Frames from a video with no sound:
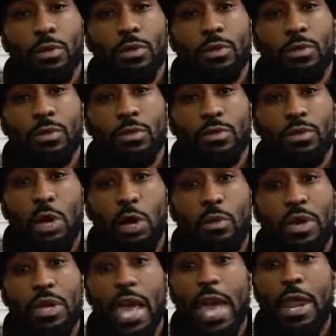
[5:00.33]
So it
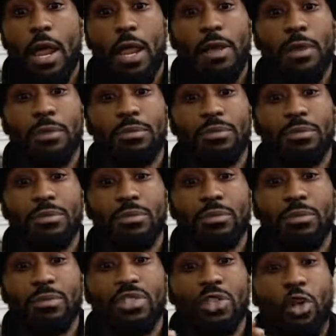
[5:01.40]
had
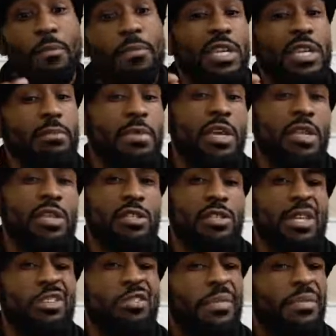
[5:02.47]
so many meanings, and
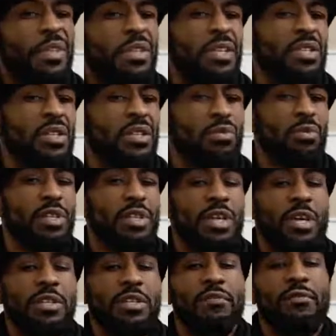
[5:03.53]
you have to listen to it to a
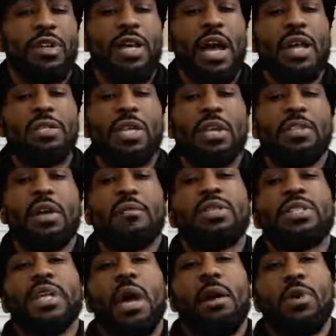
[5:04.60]
different context every
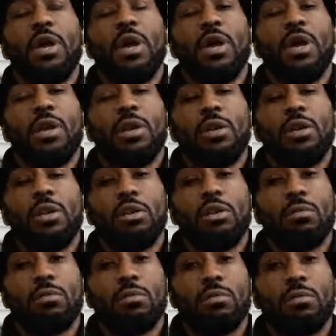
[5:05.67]
time. But
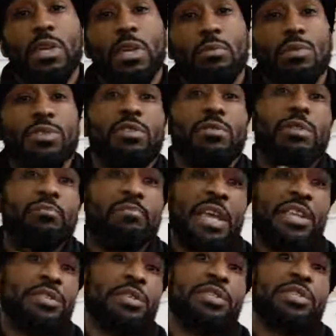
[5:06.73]
it was
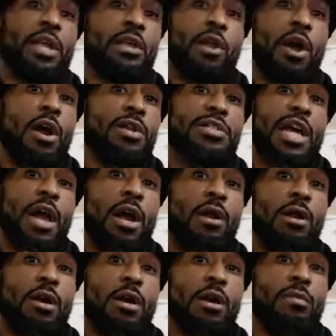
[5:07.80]
basically telling our entire
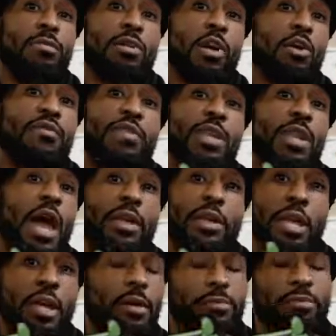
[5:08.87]
COVID lockdown.
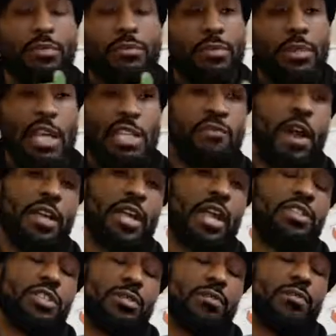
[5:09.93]
That's Vacation.
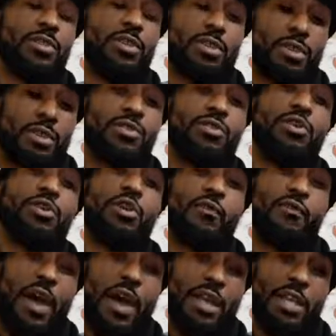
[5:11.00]
Right. You can go
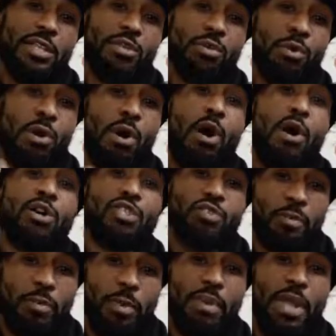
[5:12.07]
find that too on all streaming
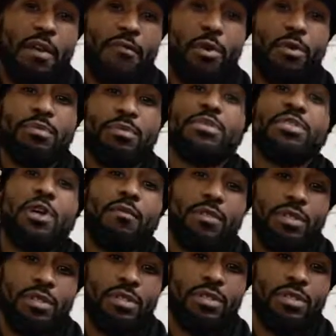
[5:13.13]
platforms and services.